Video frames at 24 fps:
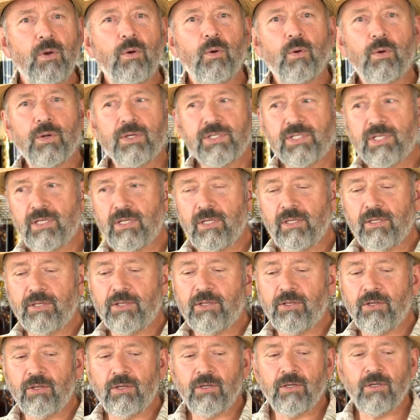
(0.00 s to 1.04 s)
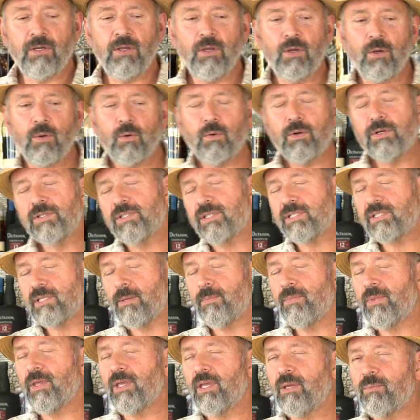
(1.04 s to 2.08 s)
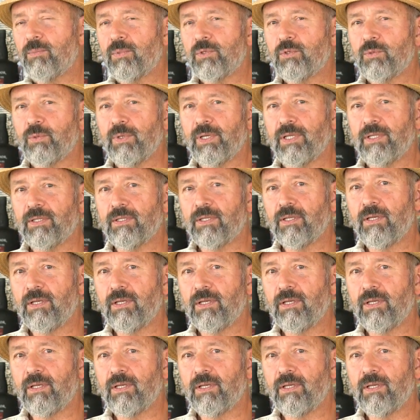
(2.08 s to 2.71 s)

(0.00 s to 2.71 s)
or is it a liqueur, or is it something in between?